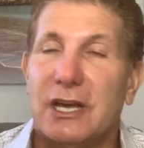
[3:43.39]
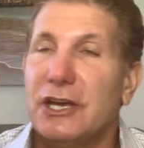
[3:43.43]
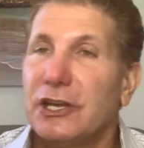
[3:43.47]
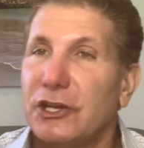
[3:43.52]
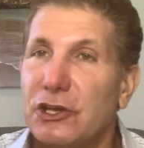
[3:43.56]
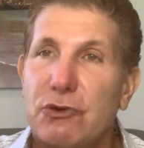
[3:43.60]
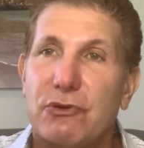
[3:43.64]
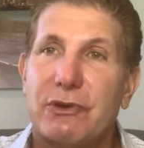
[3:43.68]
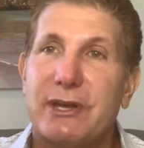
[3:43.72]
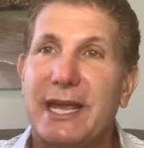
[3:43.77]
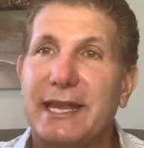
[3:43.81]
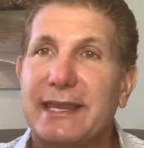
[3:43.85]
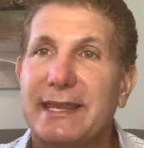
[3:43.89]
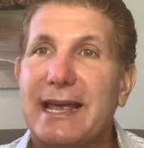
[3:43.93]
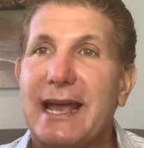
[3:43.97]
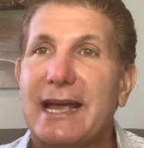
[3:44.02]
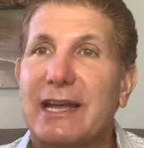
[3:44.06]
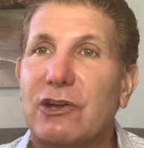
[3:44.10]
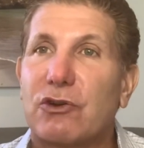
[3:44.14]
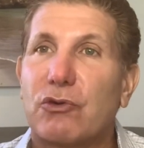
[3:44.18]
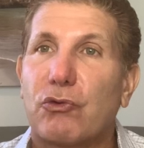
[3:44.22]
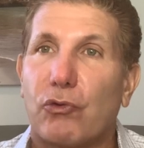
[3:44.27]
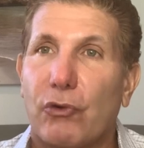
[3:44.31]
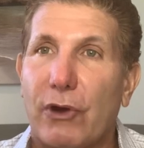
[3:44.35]
You get
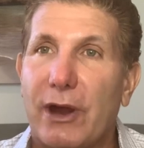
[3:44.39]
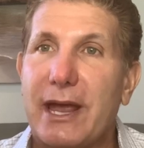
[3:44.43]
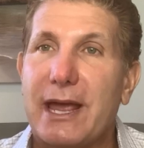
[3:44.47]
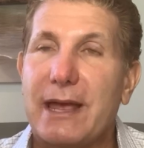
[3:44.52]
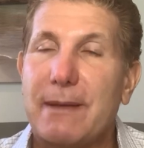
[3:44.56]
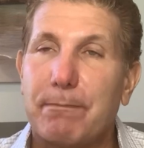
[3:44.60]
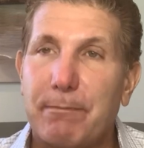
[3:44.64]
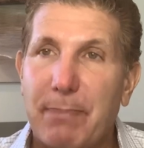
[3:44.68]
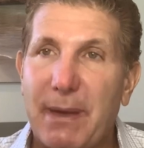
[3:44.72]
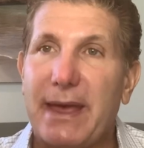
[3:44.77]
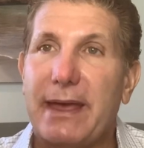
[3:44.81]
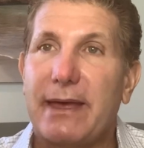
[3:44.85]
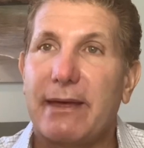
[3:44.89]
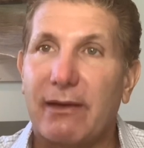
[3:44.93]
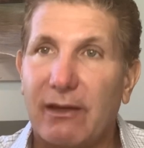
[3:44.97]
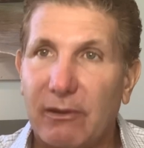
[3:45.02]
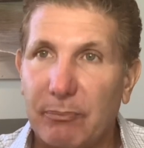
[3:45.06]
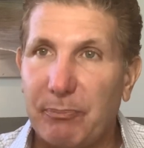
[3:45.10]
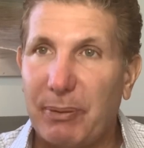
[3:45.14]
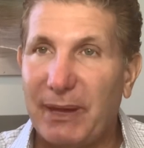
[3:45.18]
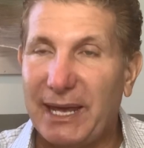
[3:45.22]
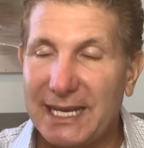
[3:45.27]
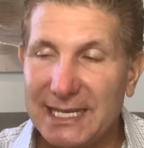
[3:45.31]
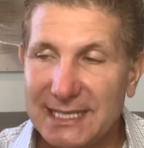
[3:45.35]
that gray,
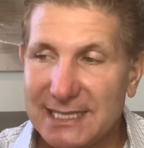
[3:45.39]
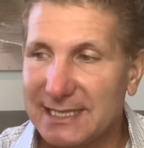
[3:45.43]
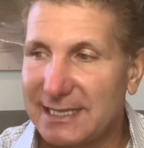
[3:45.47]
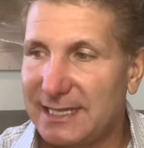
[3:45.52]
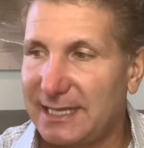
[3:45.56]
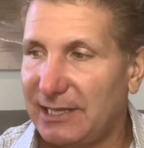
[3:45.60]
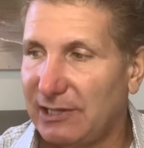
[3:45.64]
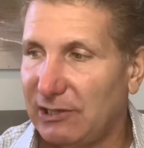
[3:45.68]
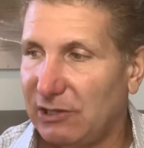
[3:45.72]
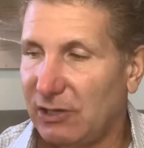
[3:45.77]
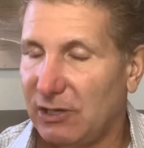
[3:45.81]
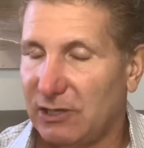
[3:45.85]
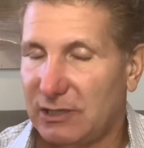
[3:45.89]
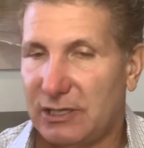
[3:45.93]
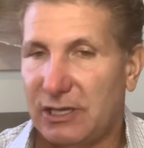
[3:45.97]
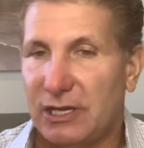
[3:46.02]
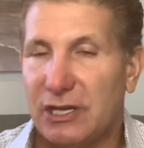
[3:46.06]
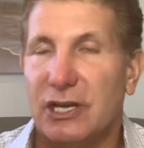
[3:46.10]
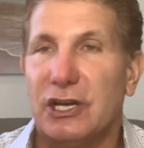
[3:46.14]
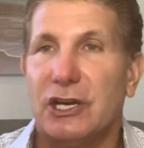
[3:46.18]
pale, pasty look.